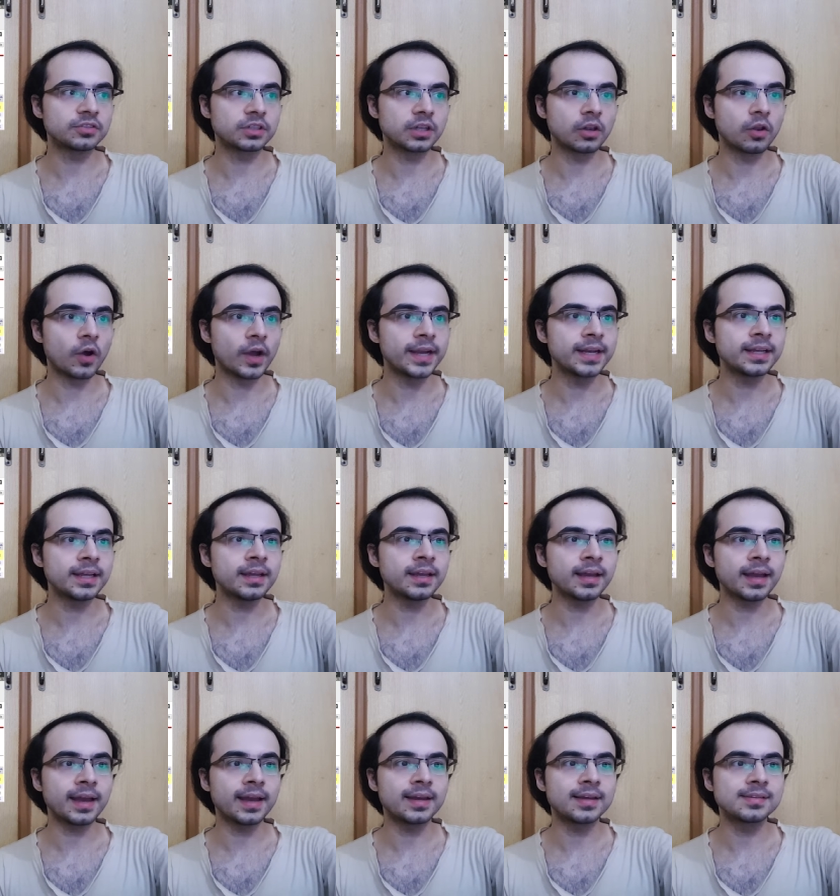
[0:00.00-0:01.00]
The Lion King
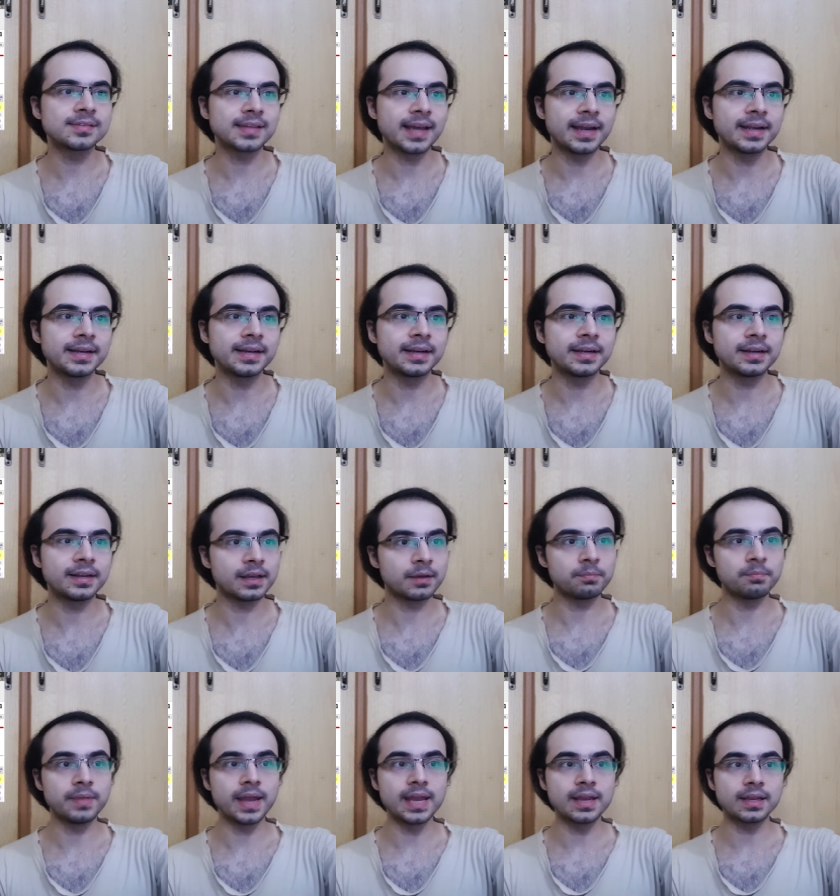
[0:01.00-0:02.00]
has ended up
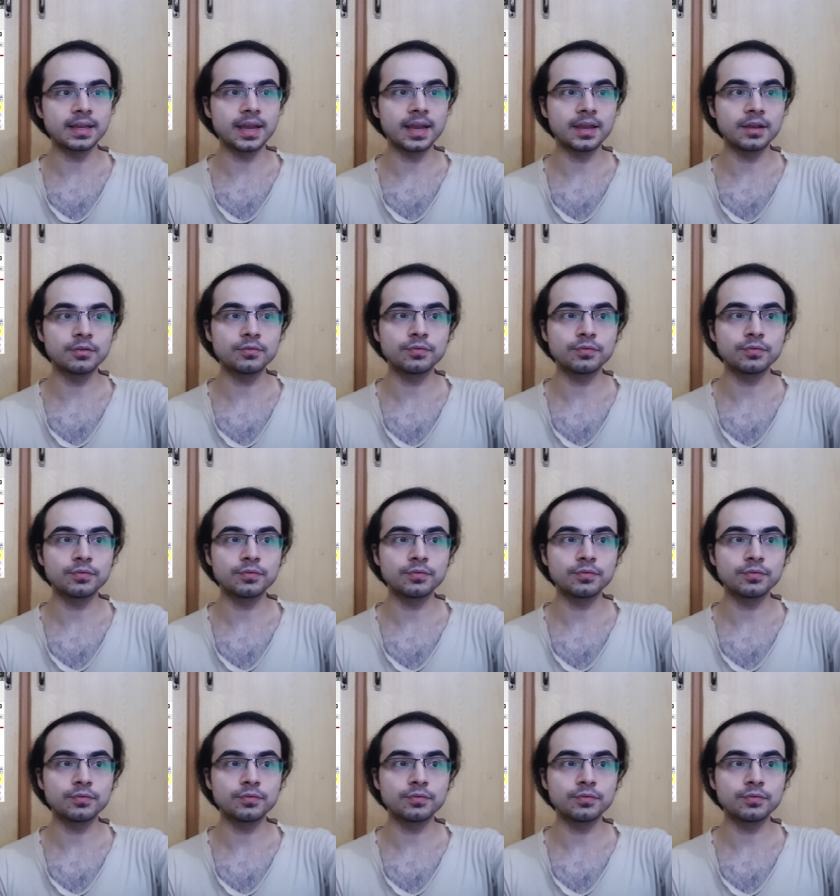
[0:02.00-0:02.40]
making